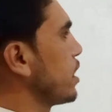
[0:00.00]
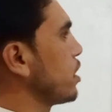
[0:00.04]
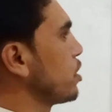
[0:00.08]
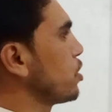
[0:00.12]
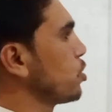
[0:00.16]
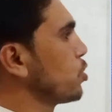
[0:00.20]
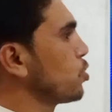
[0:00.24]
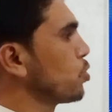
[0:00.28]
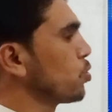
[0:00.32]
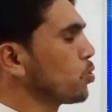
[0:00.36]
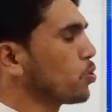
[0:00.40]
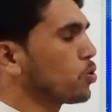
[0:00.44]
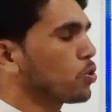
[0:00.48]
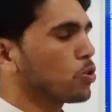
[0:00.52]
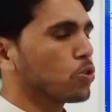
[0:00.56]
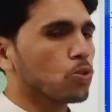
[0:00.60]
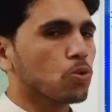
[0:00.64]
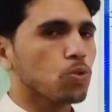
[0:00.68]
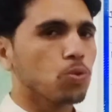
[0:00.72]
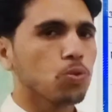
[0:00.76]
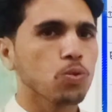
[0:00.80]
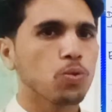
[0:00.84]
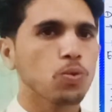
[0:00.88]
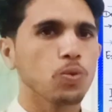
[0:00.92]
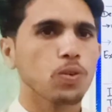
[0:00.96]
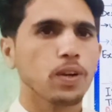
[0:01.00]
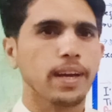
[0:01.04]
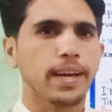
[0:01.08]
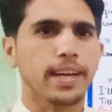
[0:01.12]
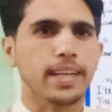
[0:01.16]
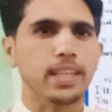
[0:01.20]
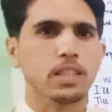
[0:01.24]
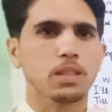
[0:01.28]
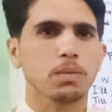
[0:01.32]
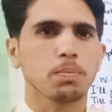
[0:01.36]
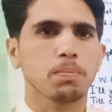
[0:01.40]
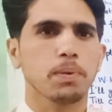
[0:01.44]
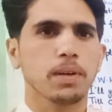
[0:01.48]
is used to
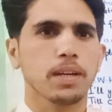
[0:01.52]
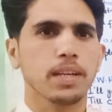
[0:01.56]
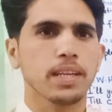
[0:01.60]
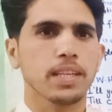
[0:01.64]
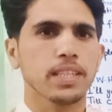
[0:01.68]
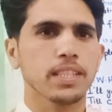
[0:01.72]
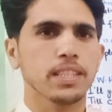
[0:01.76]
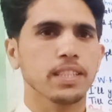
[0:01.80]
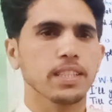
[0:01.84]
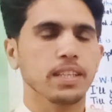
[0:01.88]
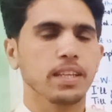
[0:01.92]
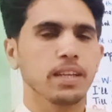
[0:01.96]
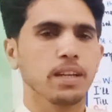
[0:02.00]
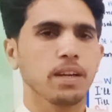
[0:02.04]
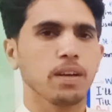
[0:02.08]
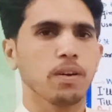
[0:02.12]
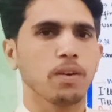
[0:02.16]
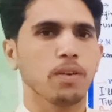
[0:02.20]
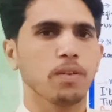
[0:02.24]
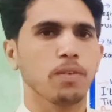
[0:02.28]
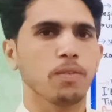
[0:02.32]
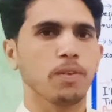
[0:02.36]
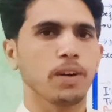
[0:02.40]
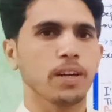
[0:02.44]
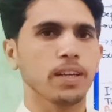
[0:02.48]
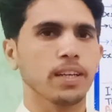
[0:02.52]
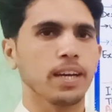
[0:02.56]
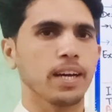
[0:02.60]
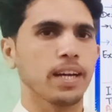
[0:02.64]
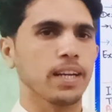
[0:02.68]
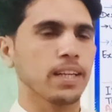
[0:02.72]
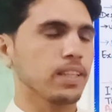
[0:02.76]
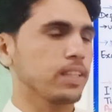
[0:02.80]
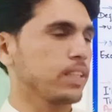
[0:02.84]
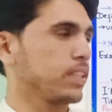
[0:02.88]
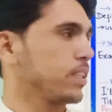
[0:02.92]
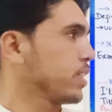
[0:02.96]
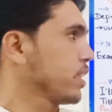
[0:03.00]
express what
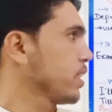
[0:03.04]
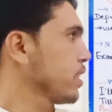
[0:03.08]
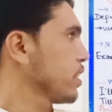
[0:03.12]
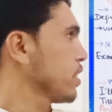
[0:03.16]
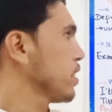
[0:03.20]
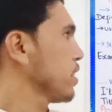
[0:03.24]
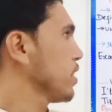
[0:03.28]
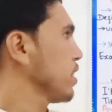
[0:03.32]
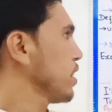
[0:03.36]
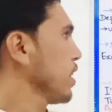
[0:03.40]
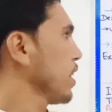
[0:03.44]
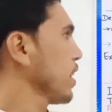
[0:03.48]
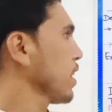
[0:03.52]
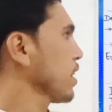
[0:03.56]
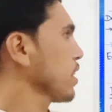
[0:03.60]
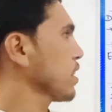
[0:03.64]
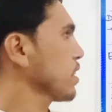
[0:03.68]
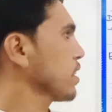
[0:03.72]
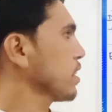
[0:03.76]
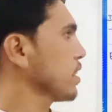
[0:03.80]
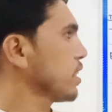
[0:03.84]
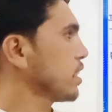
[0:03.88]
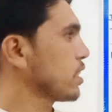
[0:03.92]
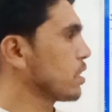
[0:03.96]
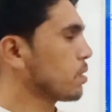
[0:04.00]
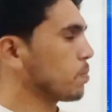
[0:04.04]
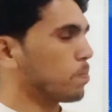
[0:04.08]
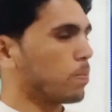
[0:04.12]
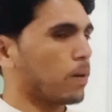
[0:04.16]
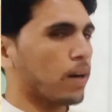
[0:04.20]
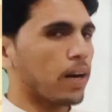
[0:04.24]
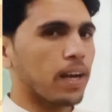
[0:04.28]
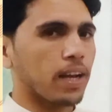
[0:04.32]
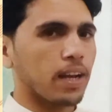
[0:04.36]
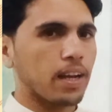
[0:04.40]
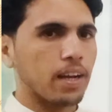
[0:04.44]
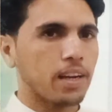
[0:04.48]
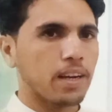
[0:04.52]
are these things:
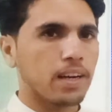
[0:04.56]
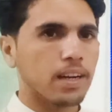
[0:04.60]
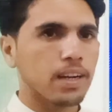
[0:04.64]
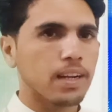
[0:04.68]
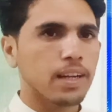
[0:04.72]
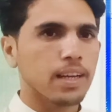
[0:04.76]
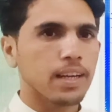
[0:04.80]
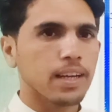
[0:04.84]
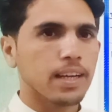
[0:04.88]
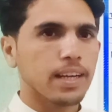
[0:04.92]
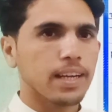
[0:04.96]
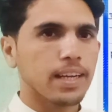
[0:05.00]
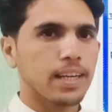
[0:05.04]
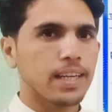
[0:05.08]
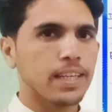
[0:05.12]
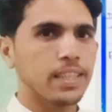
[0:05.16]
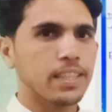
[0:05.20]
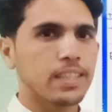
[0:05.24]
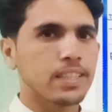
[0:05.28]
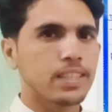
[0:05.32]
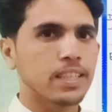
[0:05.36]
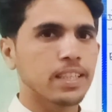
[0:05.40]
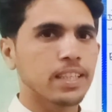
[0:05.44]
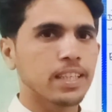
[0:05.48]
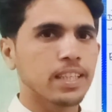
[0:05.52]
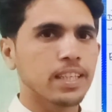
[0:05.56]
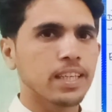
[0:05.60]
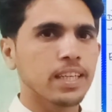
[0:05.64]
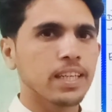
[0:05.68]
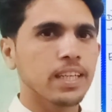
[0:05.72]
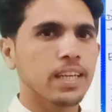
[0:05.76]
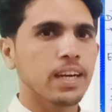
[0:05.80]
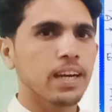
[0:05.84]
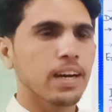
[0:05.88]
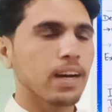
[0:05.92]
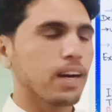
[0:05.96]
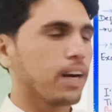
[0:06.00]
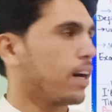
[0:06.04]
despair,
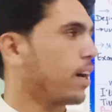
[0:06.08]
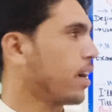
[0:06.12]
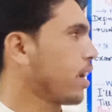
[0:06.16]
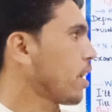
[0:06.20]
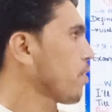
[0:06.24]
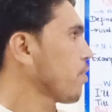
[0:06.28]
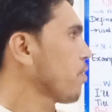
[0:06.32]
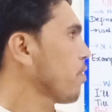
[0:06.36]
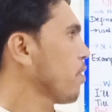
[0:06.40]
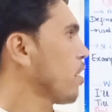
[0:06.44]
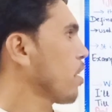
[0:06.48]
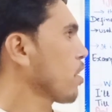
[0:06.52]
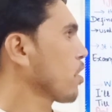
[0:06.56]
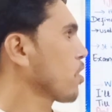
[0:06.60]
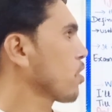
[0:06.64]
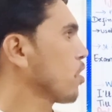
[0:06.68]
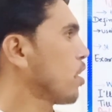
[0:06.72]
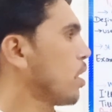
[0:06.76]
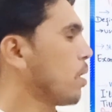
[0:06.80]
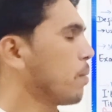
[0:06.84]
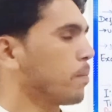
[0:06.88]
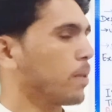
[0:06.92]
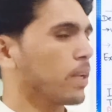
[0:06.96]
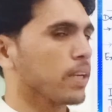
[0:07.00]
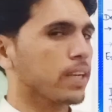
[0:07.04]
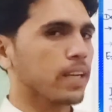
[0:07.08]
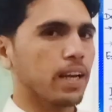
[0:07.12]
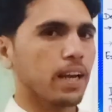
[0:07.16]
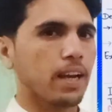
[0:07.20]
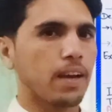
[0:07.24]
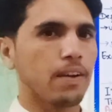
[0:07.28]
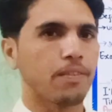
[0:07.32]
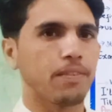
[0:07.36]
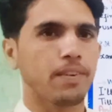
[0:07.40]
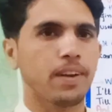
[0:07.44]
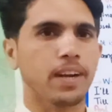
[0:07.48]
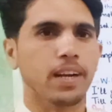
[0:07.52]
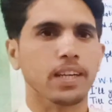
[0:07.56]
intrigue, or for comic
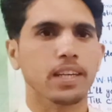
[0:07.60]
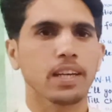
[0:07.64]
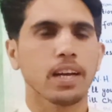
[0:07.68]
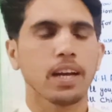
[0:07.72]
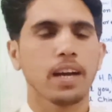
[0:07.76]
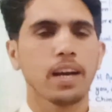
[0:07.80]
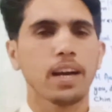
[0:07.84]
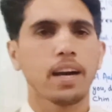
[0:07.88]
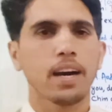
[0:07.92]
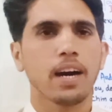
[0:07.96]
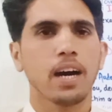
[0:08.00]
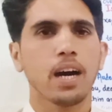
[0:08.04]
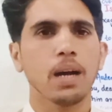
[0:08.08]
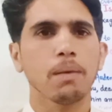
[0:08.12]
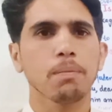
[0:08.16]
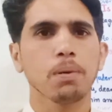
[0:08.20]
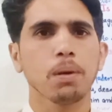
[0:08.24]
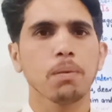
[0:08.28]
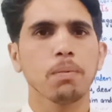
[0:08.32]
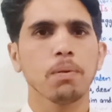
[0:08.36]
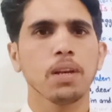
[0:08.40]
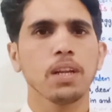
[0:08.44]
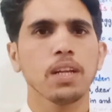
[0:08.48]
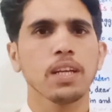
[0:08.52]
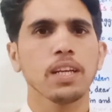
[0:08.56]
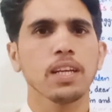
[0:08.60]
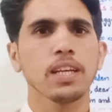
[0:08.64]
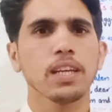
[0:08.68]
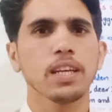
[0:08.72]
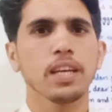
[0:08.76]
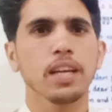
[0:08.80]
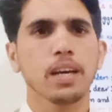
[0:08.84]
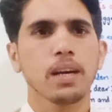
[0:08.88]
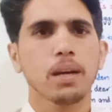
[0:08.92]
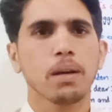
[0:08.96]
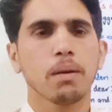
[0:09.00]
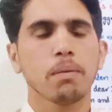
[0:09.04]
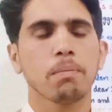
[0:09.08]
effect.
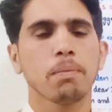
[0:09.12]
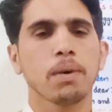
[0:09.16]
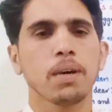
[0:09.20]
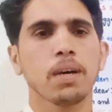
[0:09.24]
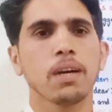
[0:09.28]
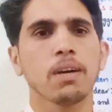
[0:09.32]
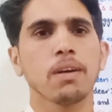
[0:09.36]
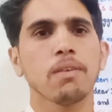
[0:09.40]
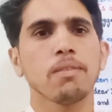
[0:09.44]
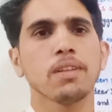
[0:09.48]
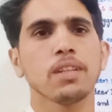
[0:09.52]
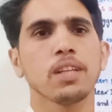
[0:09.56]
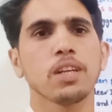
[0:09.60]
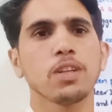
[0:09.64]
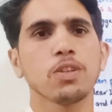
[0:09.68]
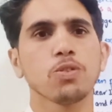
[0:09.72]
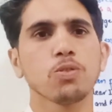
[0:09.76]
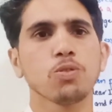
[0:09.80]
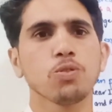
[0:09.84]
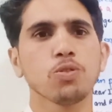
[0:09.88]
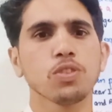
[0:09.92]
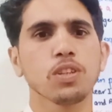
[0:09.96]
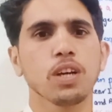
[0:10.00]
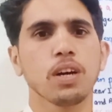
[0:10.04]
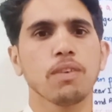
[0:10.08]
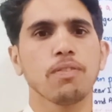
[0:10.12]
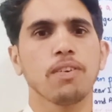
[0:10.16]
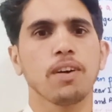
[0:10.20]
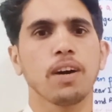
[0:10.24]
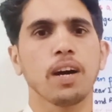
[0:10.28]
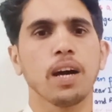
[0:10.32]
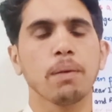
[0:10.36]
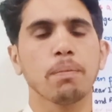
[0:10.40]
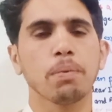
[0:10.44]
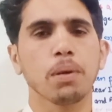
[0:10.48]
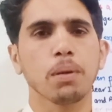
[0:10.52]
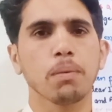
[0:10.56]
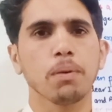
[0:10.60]
Hyperbole, with the use of
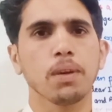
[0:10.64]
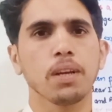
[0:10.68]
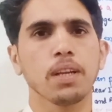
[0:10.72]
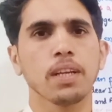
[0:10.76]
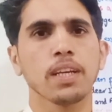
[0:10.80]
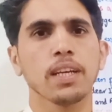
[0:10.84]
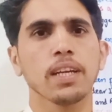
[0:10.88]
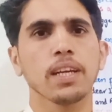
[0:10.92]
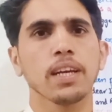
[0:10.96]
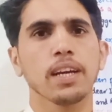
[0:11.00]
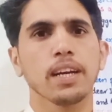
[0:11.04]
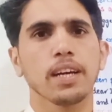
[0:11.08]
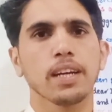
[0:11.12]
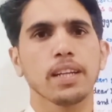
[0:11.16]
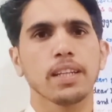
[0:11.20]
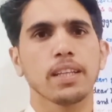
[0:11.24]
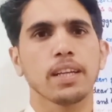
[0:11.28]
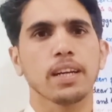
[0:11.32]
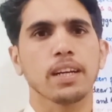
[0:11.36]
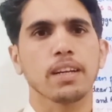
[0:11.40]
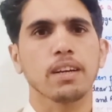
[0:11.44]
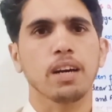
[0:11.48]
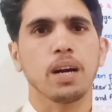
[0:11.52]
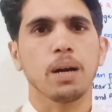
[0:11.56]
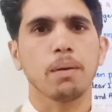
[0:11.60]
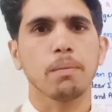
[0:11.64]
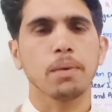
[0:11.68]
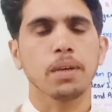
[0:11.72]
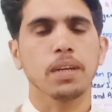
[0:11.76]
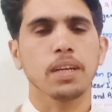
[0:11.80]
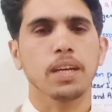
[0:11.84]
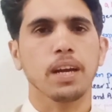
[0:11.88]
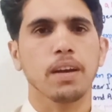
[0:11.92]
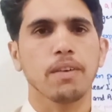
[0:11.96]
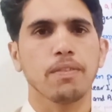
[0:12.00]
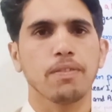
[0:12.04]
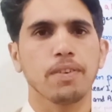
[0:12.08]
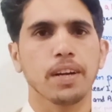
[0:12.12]
hyperbole, the
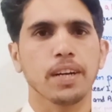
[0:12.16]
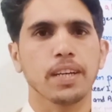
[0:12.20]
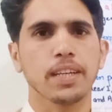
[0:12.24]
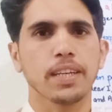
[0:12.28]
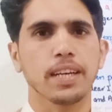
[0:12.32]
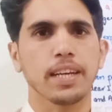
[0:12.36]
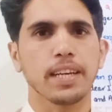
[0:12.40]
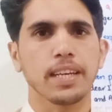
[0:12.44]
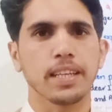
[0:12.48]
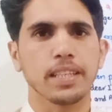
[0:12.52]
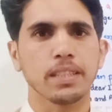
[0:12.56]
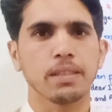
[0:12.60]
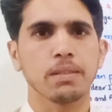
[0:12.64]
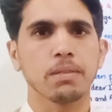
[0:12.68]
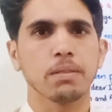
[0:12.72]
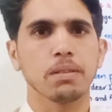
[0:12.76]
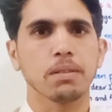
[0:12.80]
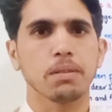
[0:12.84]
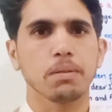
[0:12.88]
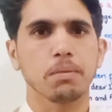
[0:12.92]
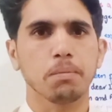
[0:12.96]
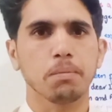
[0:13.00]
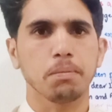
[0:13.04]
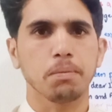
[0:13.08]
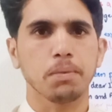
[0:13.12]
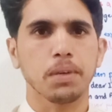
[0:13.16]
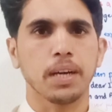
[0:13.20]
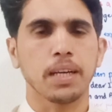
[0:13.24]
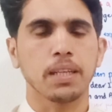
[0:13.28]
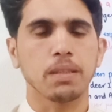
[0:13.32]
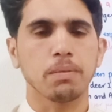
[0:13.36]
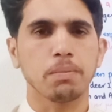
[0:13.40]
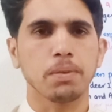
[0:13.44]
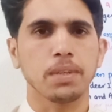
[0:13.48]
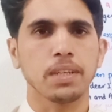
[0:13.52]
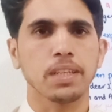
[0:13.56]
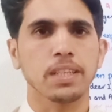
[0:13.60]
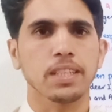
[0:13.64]
comic effect is has
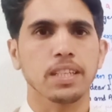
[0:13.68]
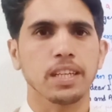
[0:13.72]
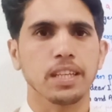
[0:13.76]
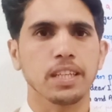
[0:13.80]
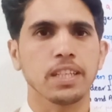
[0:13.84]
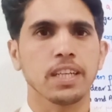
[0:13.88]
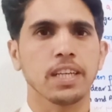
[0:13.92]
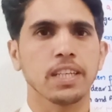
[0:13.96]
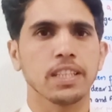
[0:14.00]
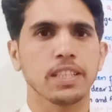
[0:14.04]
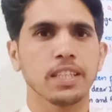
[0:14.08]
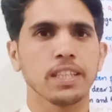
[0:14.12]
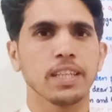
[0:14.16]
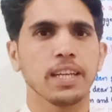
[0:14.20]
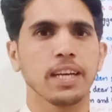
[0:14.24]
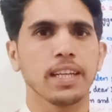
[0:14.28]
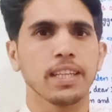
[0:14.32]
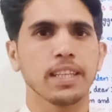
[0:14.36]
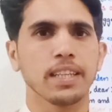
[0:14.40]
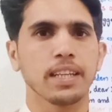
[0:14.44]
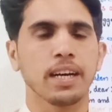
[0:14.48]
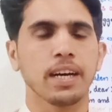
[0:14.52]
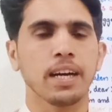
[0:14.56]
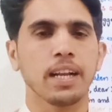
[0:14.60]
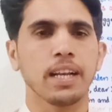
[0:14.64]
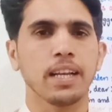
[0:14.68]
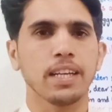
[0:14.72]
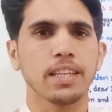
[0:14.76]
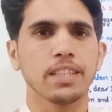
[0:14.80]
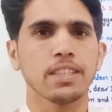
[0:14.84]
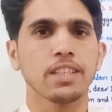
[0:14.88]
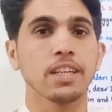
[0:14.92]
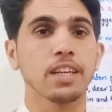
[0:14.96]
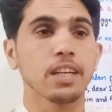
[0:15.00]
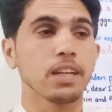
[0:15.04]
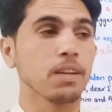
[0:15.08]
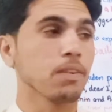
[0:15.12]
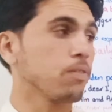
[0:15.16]
been created in the
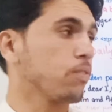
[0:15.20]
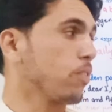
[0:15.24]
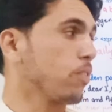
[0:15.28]
literary